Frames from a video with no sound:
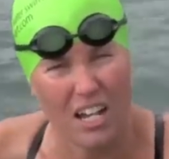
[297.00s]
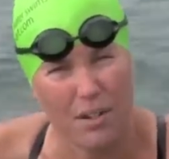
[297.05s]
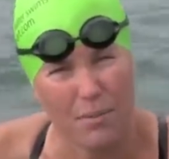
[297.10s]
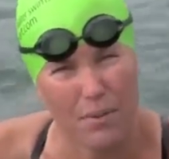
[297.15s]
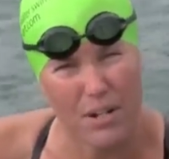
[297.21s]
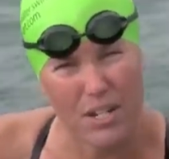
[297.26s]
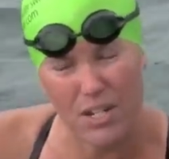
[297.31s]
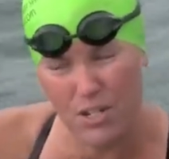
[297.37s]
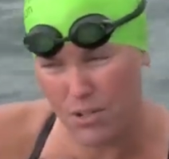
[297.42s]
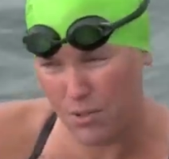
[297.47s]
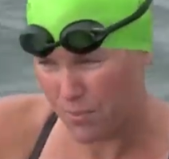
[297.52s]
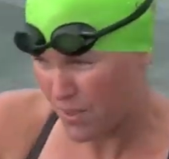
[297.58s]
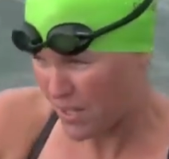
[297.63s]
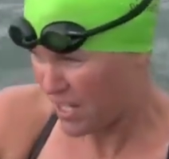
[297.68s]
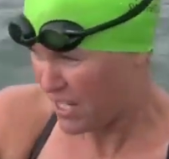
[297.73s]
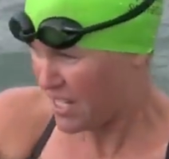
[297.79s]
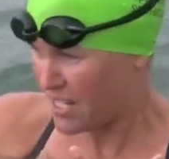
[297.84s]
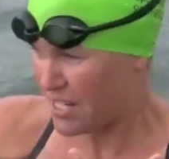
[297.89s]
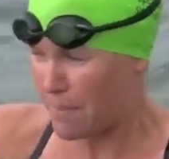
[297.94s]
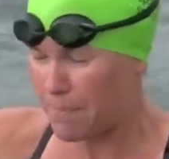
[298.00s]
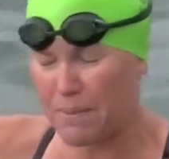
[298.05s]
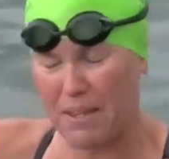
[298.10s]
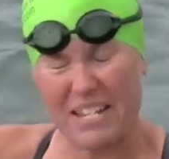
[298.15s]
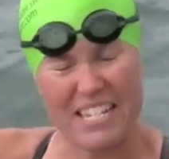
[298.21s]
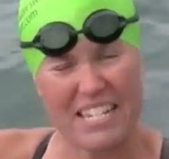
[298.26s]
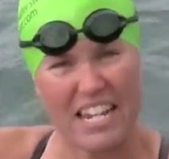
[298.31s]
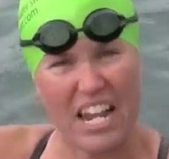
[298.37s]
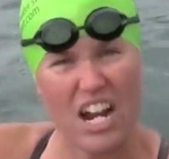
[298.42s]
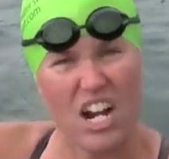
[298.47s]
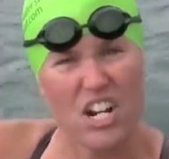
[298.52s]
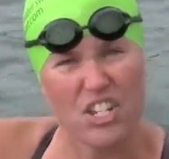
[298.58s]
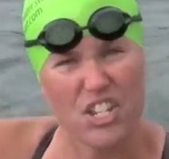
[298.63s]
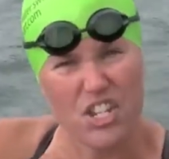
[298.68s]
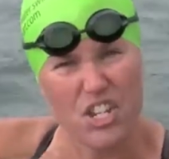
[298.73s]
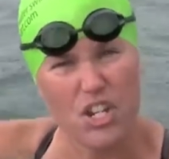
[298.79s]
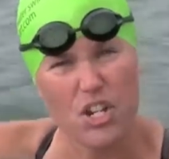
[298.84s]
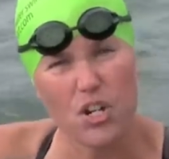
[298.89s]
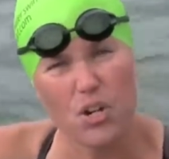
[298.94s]
When something
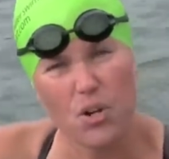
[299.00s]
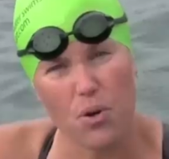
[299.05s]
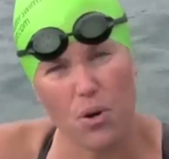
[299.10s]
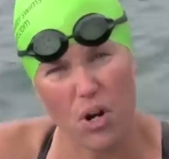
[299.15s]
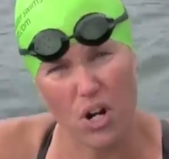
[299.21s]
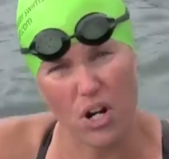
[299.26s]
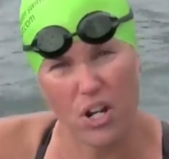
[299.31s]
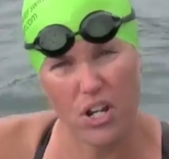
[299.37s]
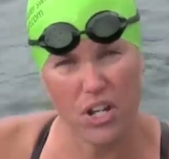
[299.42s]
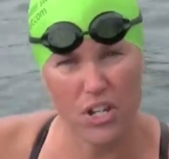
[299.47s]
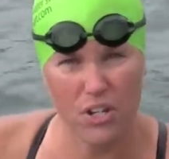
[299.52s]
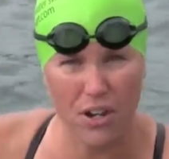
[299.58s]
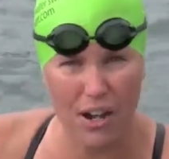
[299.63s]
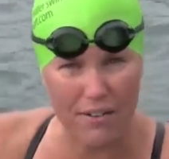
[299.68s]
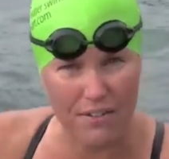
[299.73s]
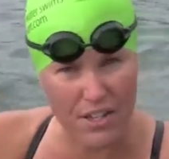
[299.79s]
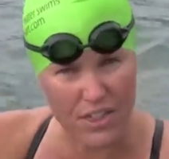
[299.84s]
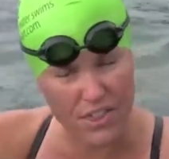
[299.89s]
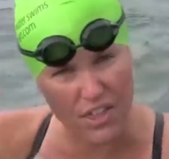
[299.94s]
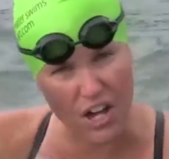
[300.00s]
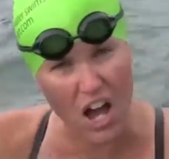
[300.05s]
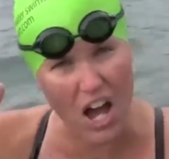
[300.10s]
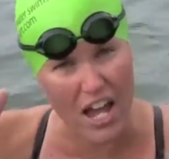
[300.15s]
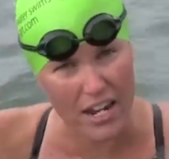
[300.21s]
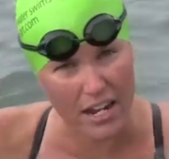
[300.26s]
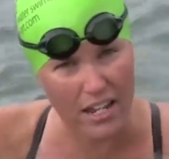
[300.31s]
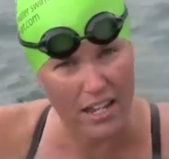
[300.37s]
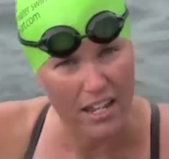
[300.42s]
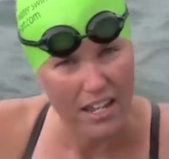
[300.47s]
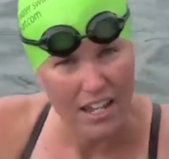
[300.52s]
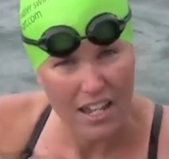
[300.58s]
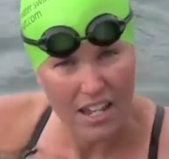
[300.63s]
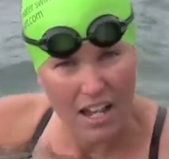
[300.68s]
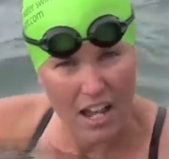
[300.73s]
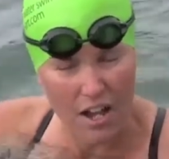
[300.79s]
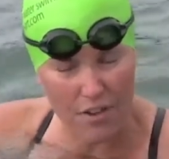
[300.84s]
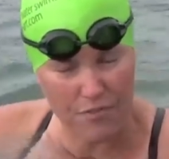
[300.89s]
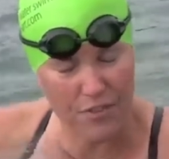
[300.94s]
scares you or you have
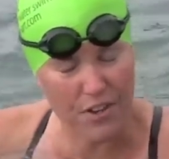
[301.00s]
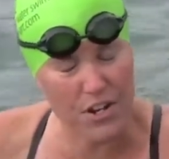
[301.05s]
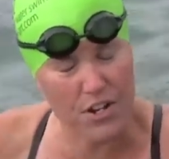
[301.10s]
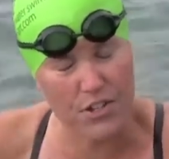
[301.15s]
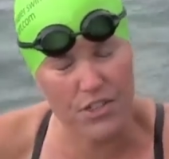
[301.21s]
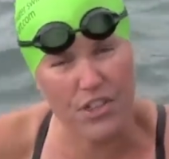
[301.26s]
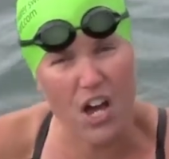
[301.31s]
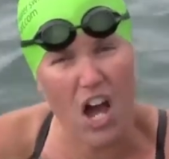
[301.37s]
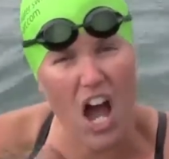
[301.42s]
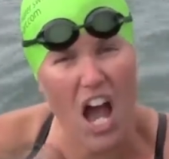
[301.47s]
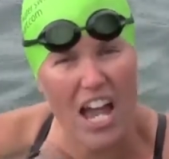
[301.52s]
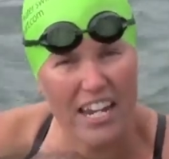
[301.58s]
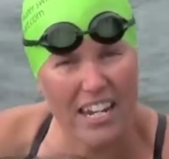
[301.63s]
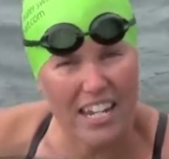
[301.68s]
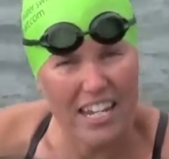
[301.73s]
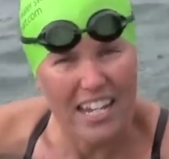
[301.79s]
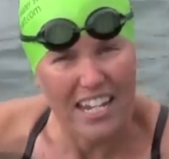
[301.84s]
a fear thought,